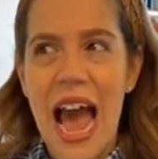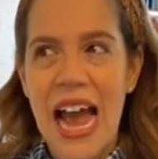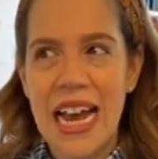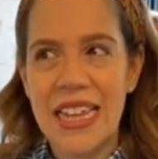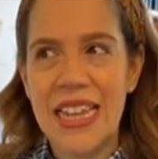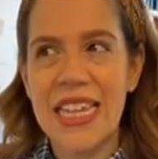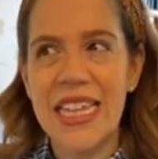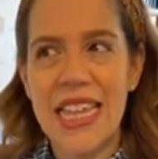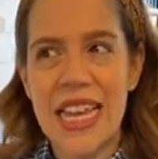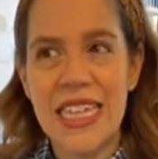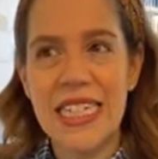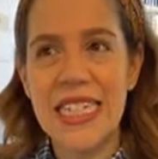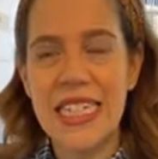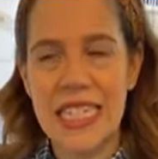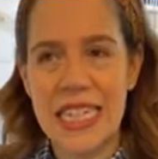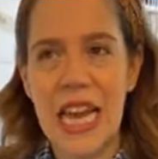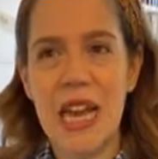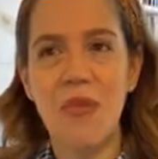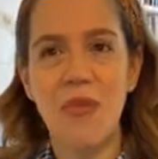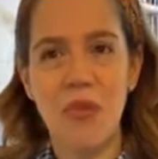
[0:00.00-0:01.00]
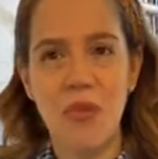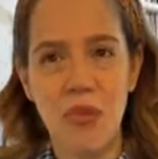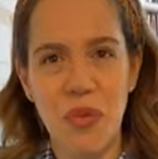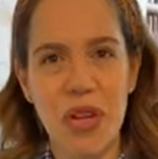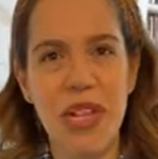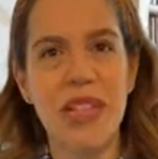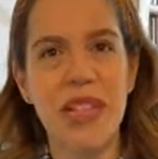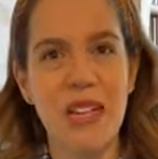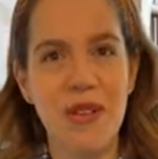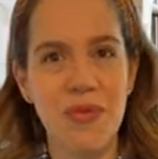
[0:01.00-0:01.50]
I think they stay
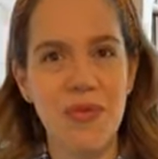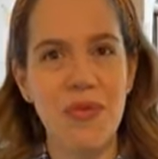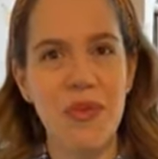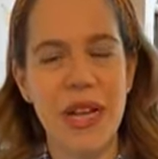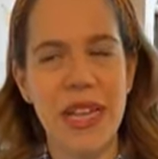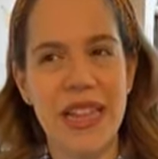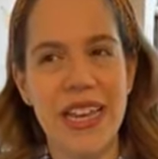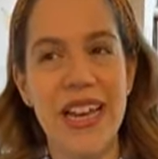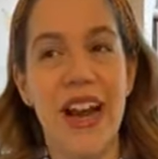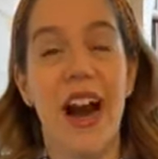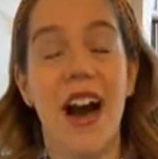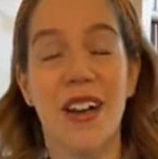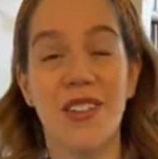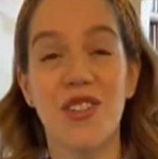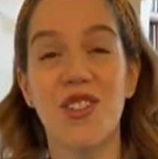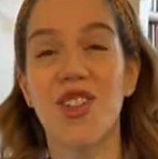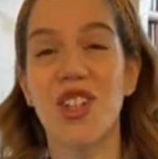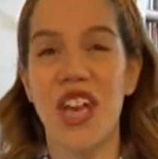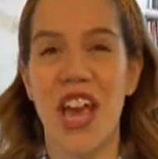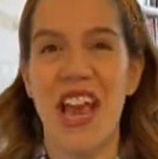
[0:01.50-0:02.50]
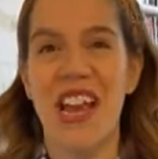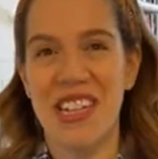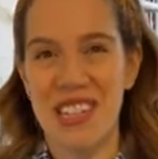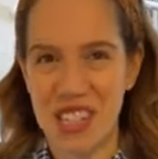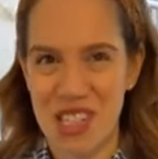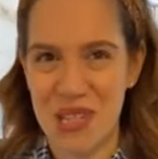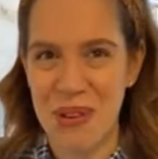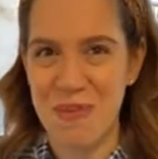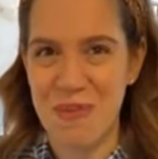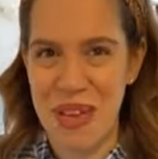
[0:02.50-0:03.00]
really, really
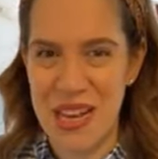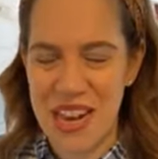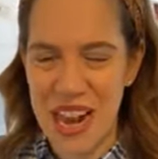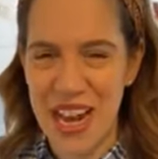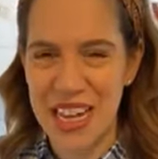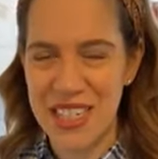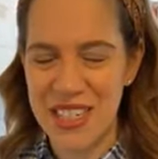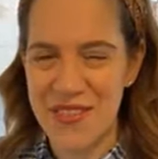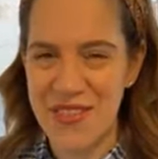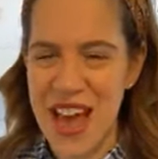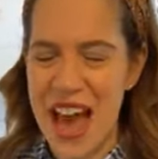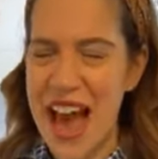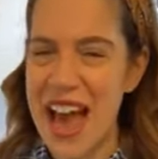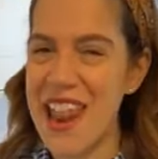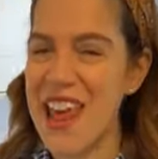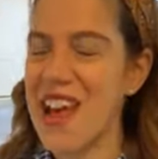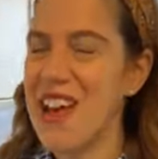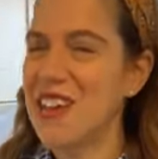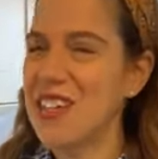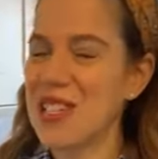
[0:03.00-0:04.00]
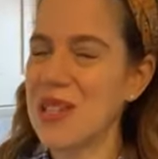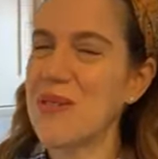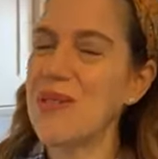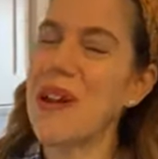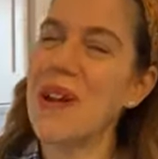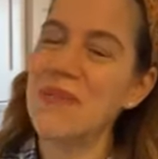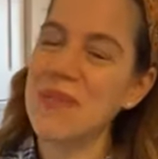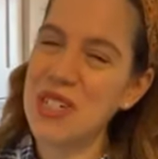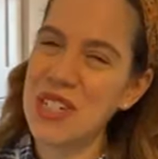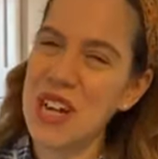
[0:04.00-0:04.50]
unchanged because of that. So what
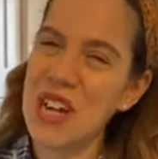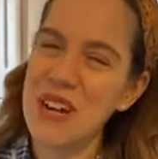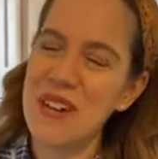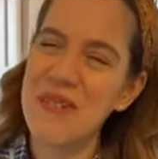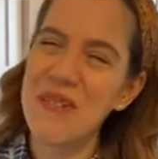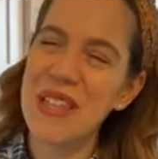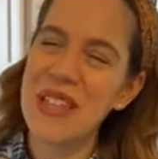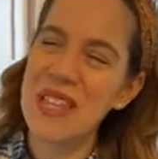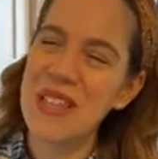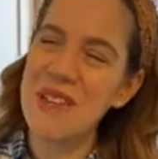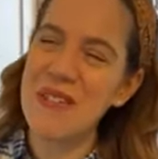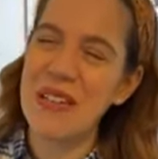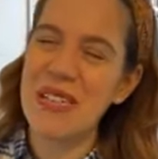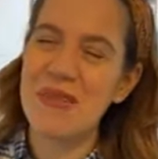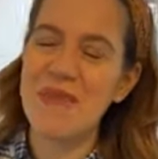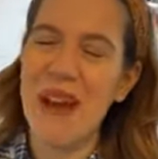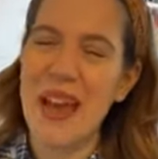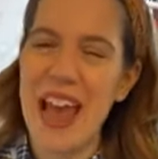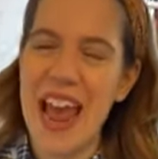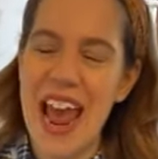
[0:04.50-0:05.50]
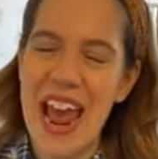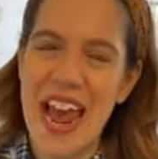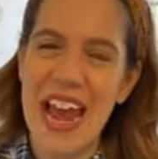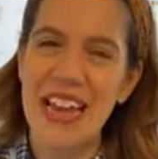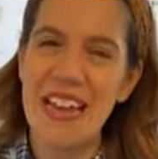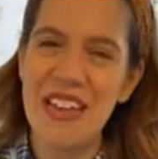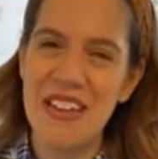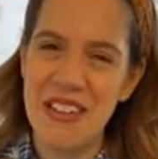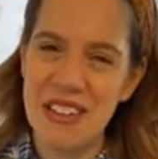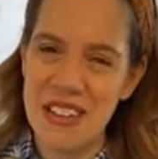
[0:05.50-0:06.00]
I'm sharing with you is my Aunt